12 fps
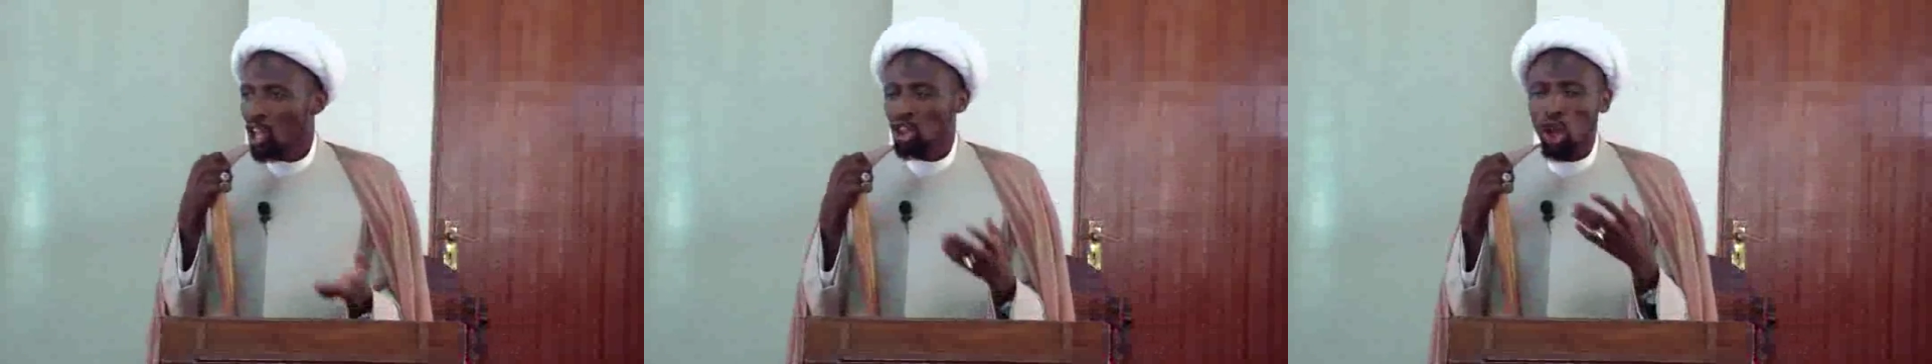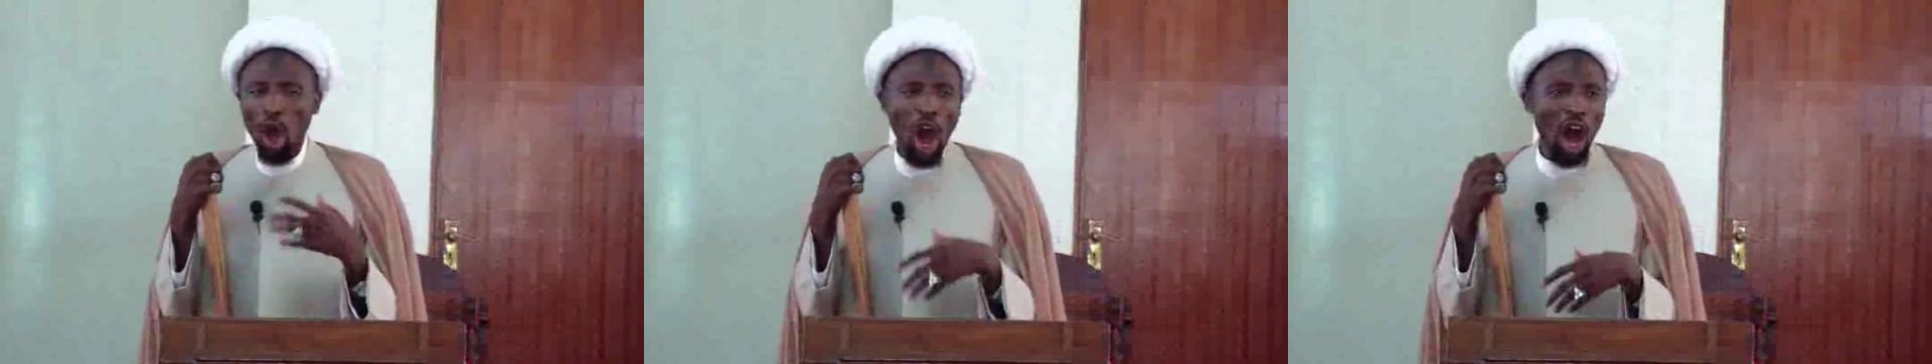
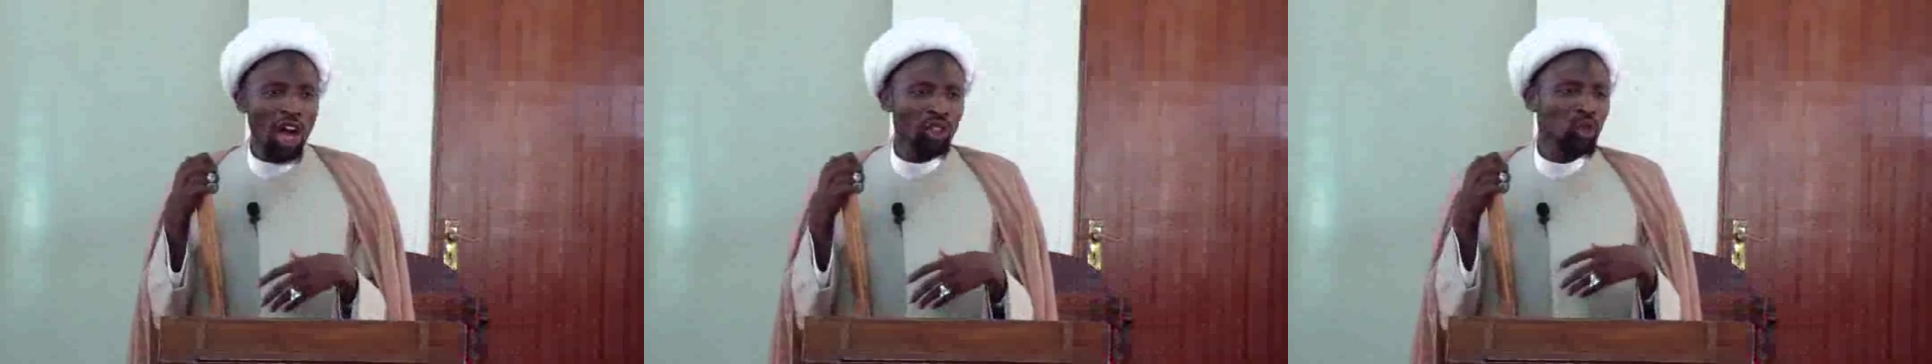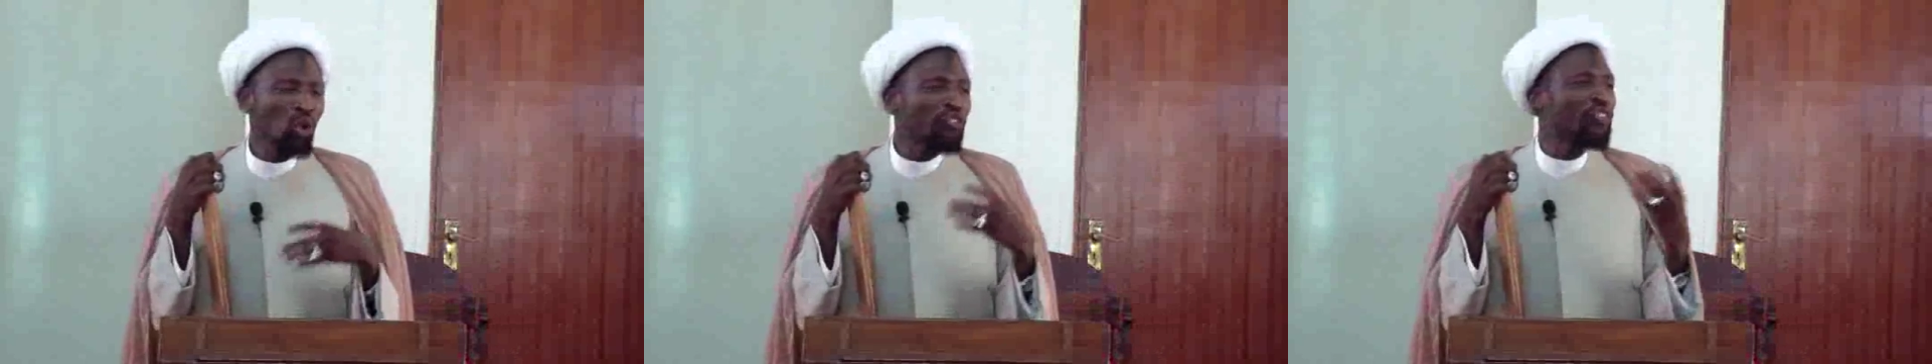Those
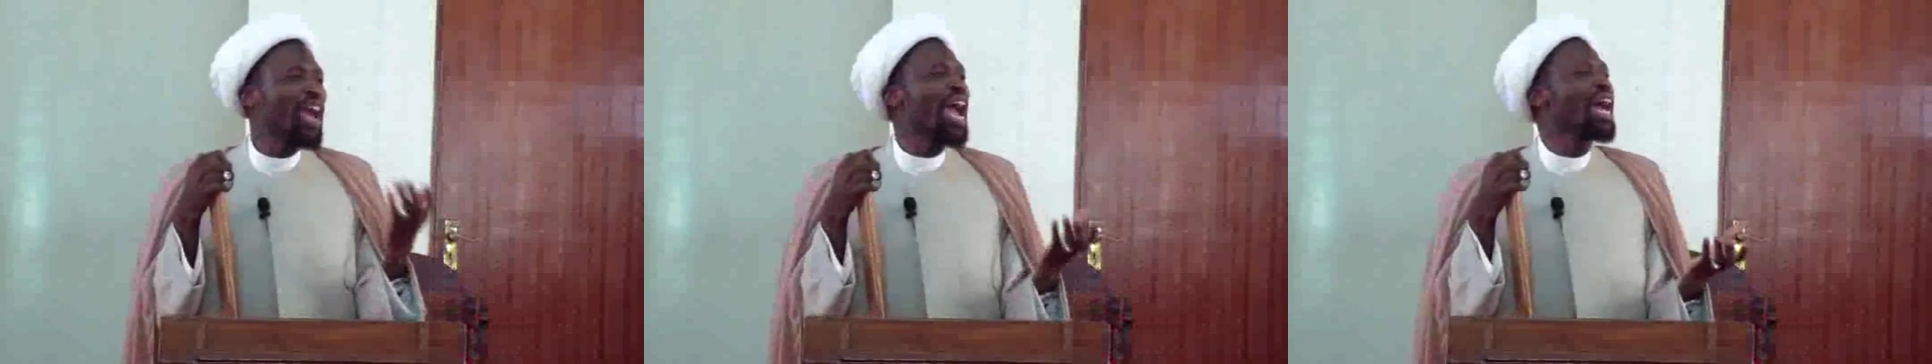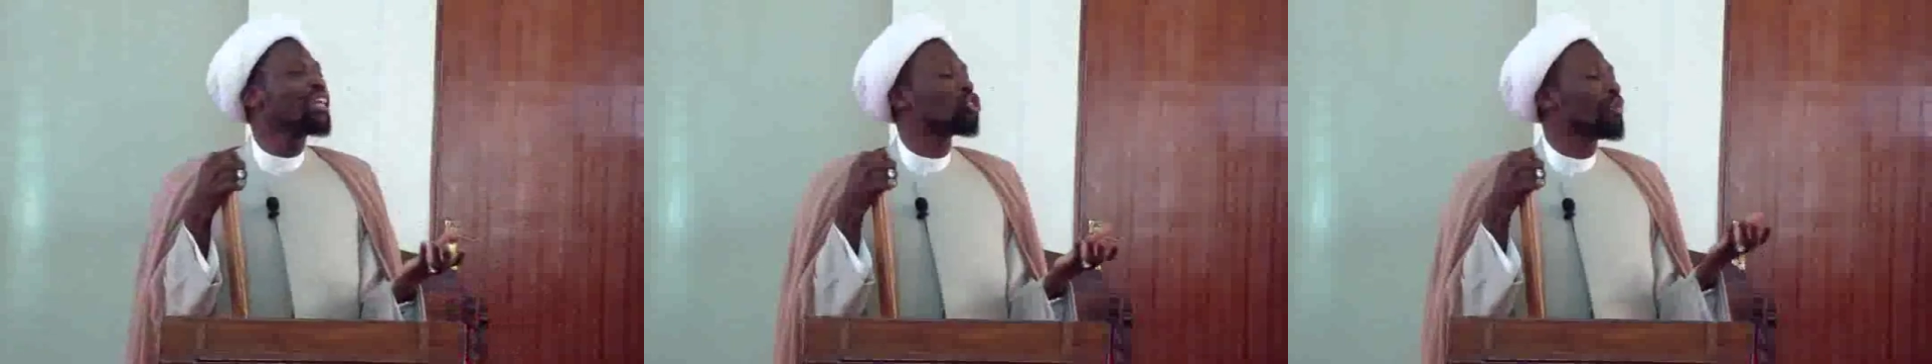who
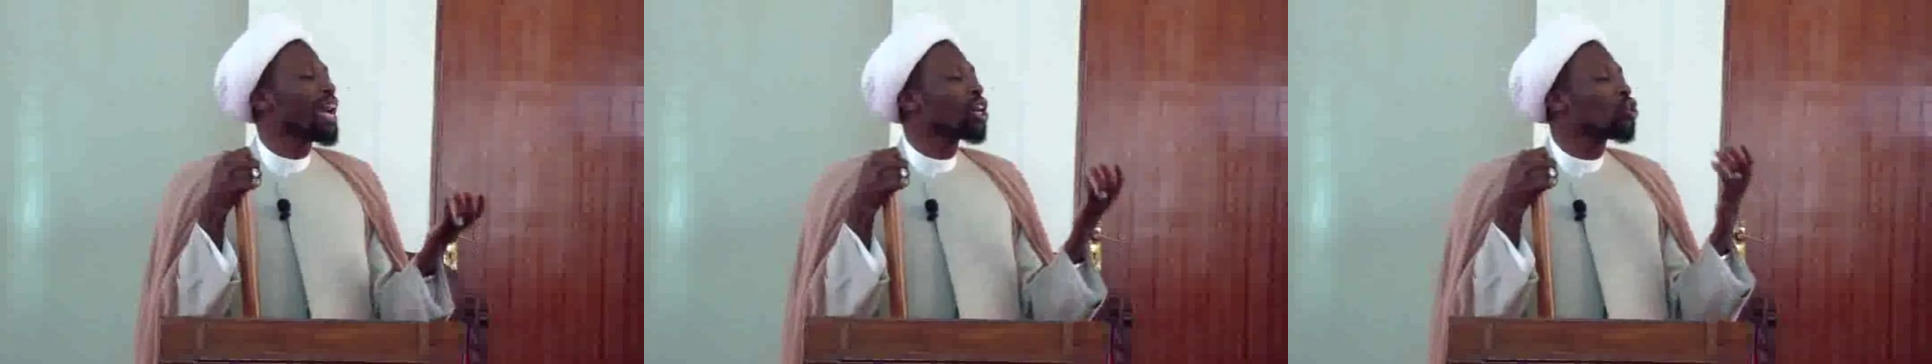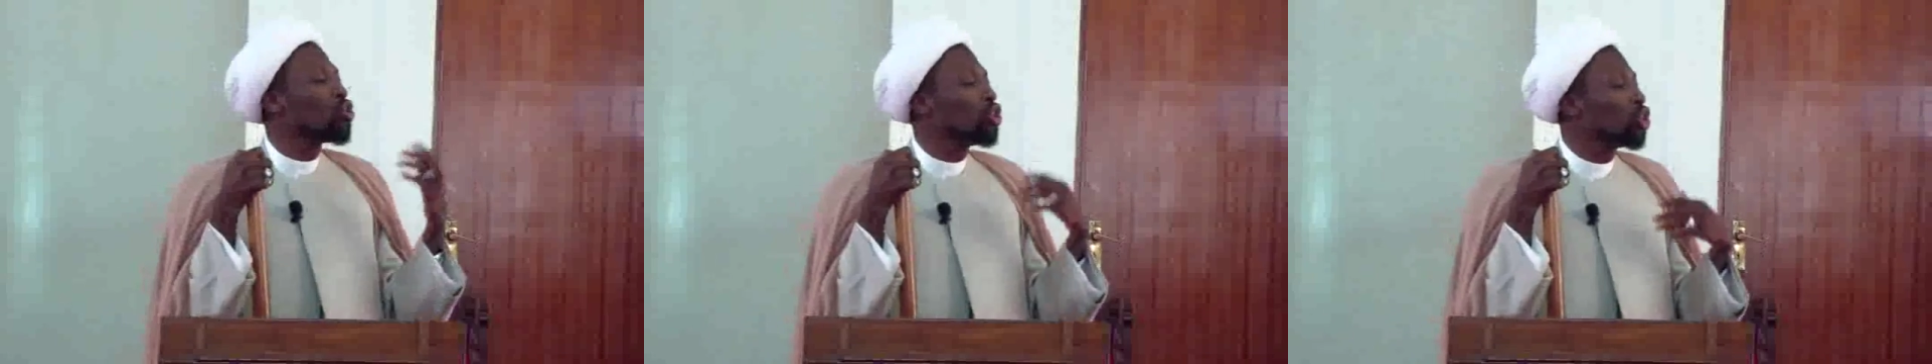fail to
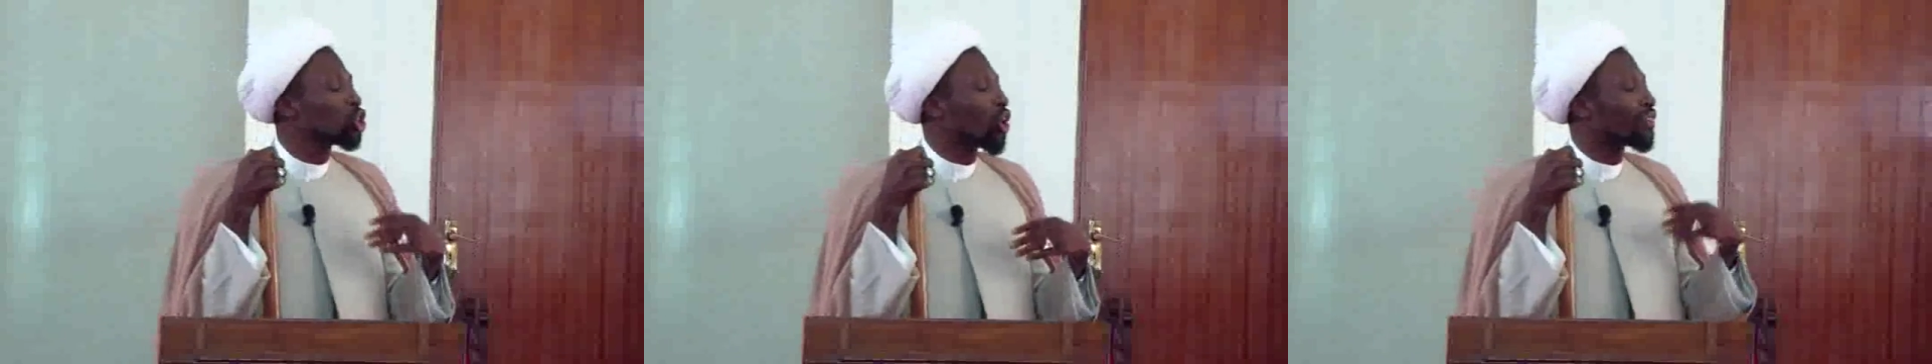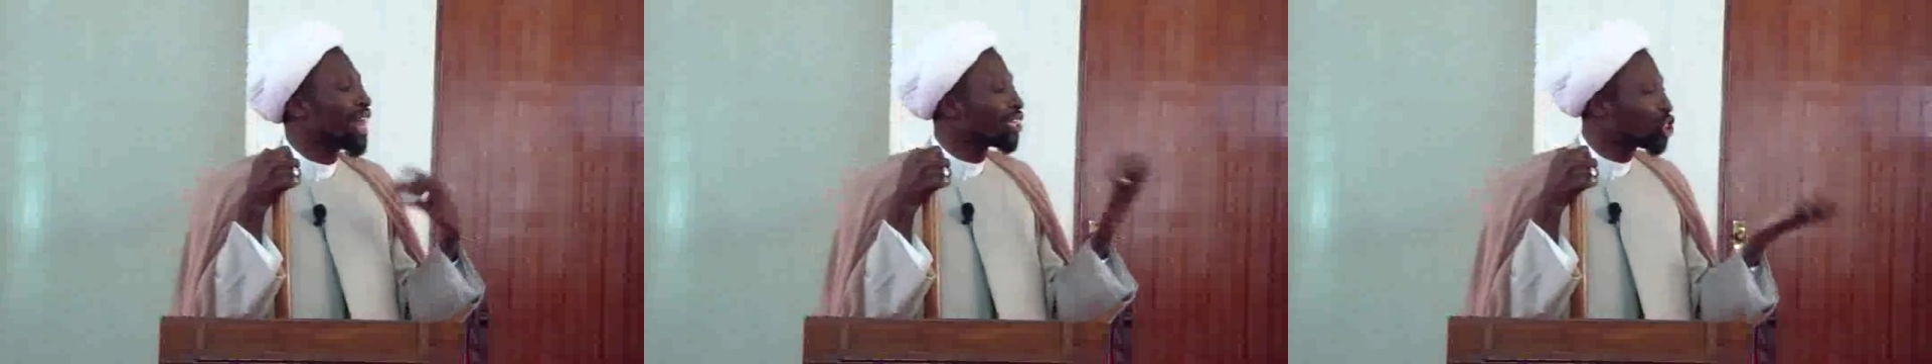make good use
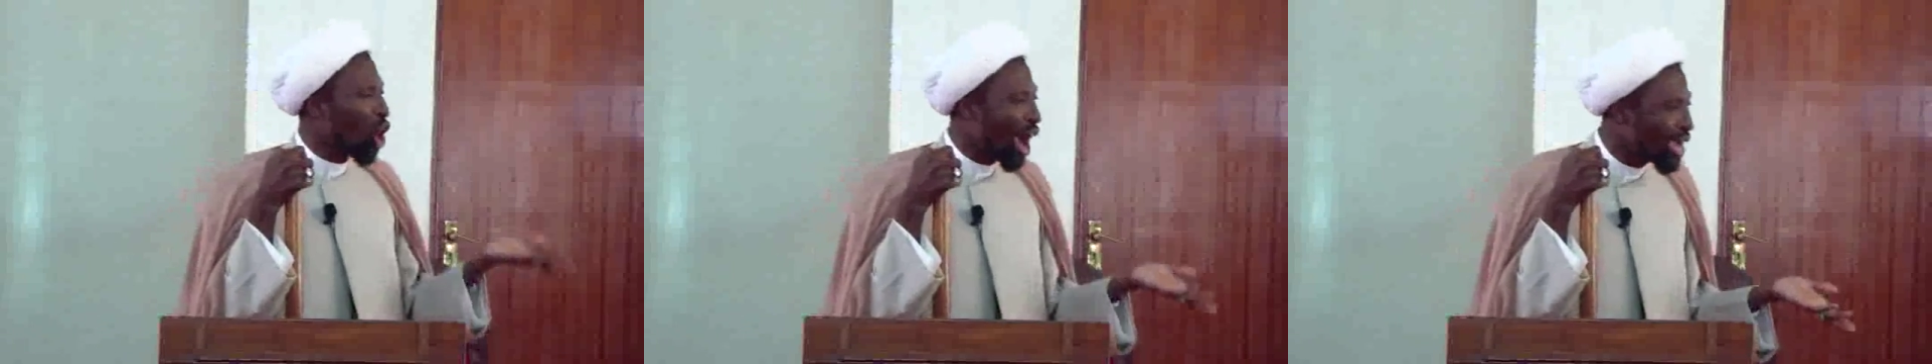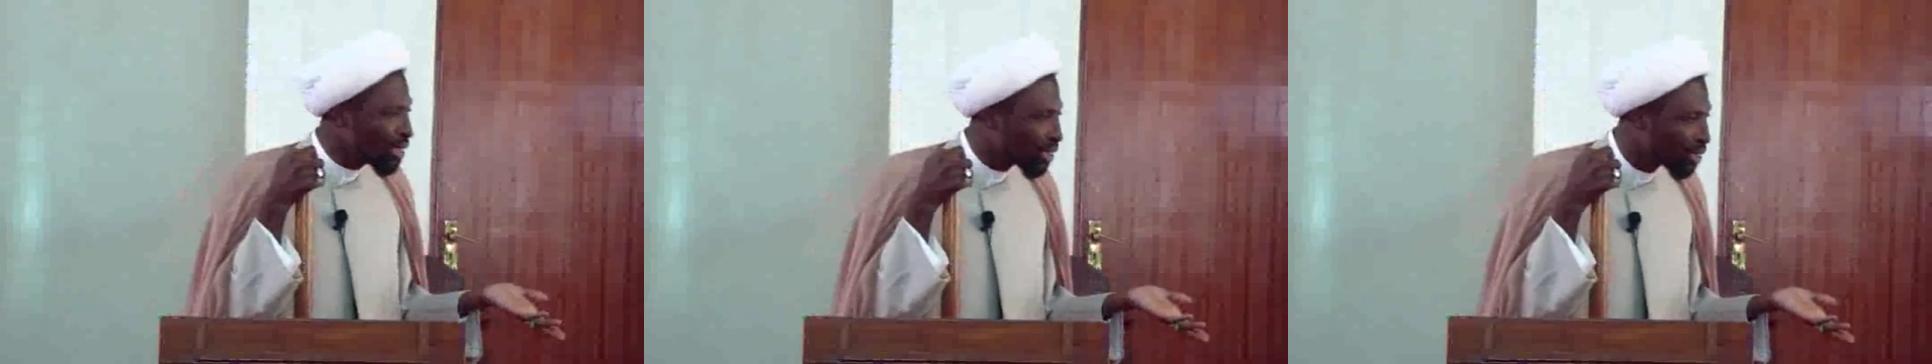of that
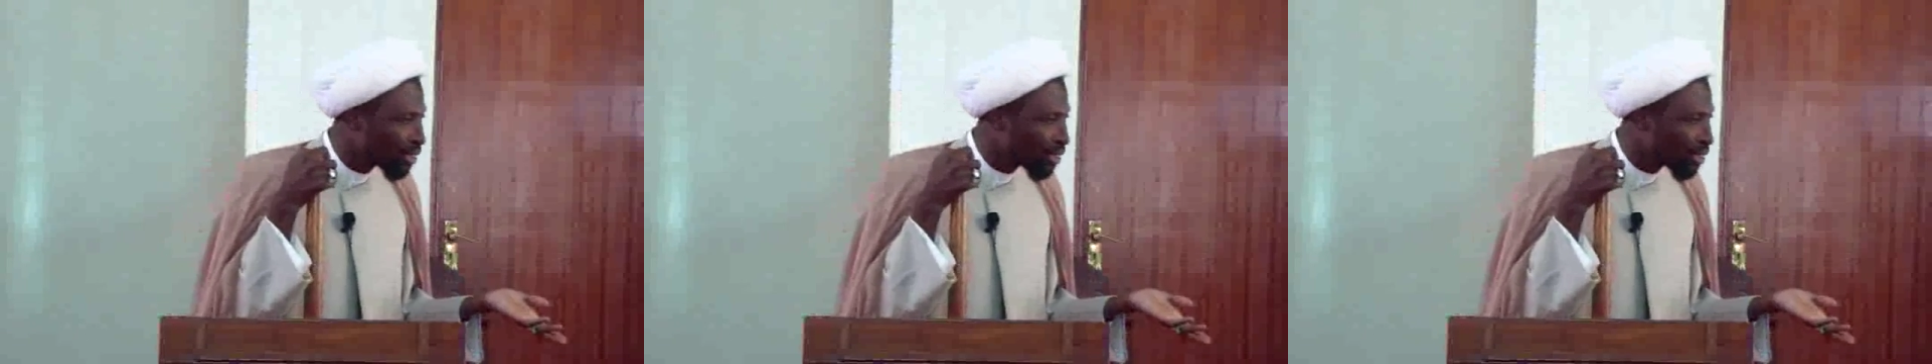choice,